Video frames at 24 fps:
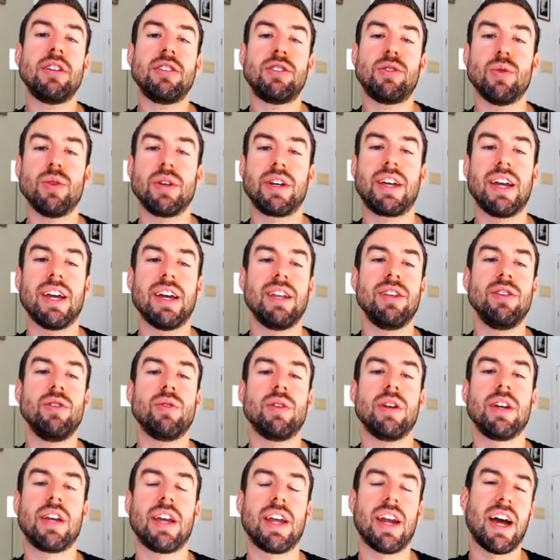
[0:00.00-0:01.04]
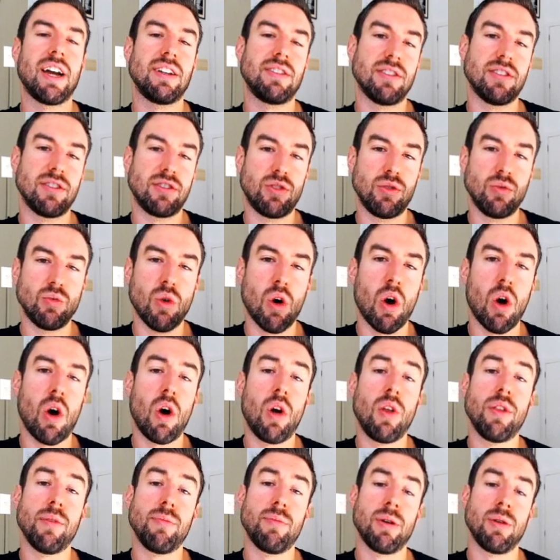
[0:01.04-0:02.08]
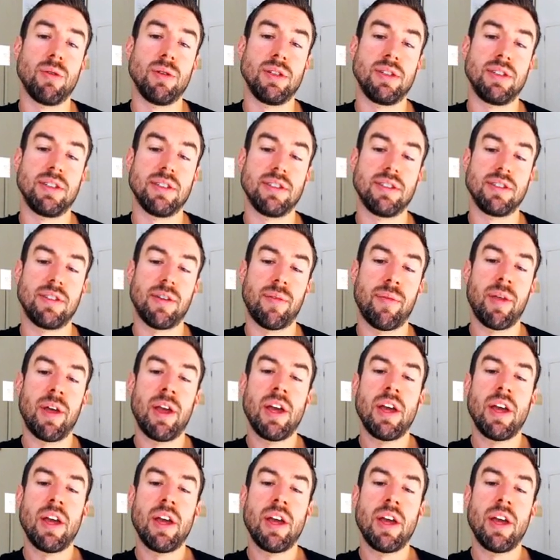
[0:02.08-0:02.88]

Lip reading: So again, you can get access to all the bonuses.